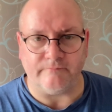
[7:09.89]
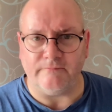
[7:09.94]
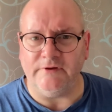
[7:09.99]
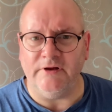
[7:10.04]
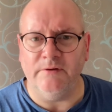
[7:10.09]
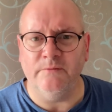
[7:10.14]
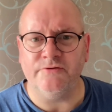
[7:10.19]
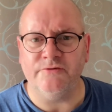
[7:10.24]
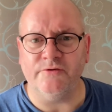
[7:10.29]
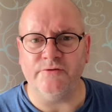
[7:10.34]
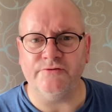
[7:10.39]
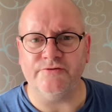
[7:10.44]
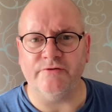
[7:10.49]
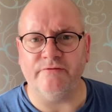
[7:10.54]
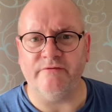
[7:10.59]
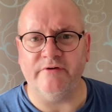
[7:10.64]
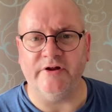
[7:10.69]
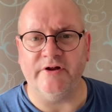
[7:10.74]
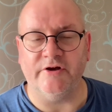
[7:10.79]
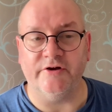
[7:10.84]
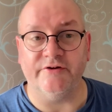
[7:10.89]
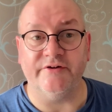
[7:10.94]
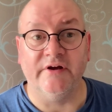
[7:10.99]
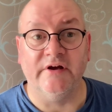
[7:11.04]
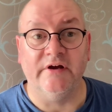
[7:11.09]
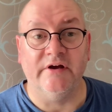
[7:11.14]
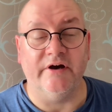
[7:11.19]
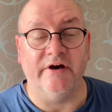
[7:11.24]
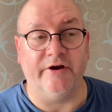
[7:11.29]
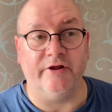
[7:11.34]
He was also really good.
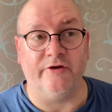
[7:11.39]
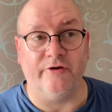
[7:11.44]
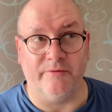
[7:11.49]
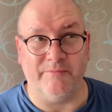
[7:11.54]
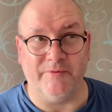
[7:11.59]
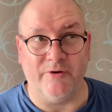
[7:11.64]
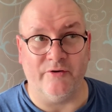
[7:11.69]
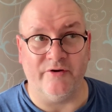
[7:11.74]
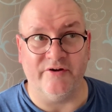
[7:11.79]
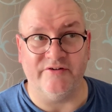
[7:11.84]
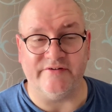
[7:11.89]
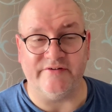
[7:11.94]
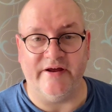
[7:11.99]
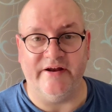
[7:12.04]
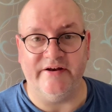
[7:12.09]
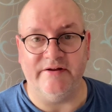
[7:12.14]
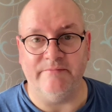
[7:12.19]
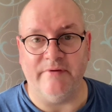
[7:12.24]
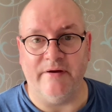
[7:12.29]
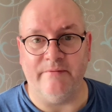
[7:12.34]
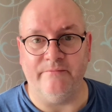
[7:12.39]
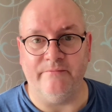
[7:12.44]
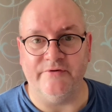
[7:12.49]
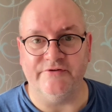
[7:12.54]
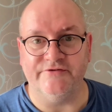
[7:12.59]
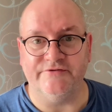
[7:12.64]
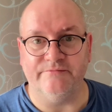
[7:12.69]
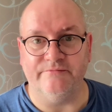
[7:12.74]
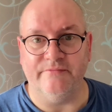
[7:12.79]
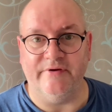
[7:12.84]
And I got to be honest, any
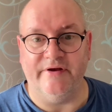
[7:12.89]
members